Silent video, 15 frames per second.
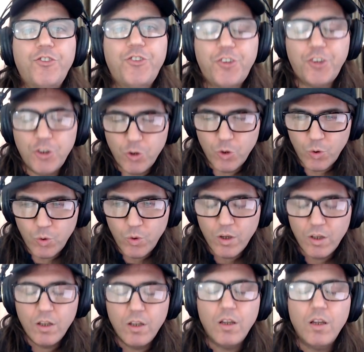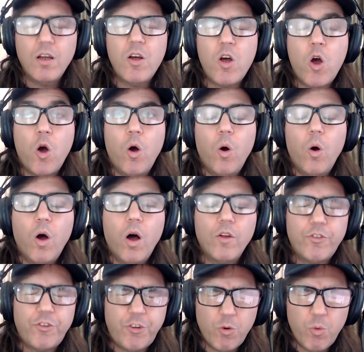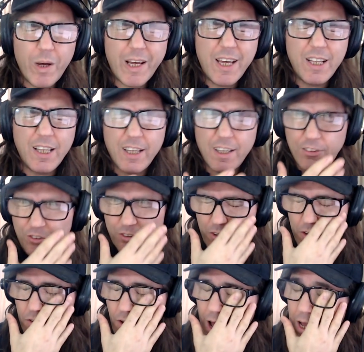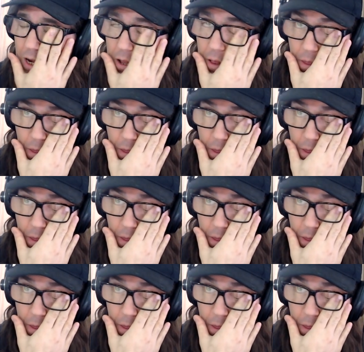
to to WikiLeaks, right?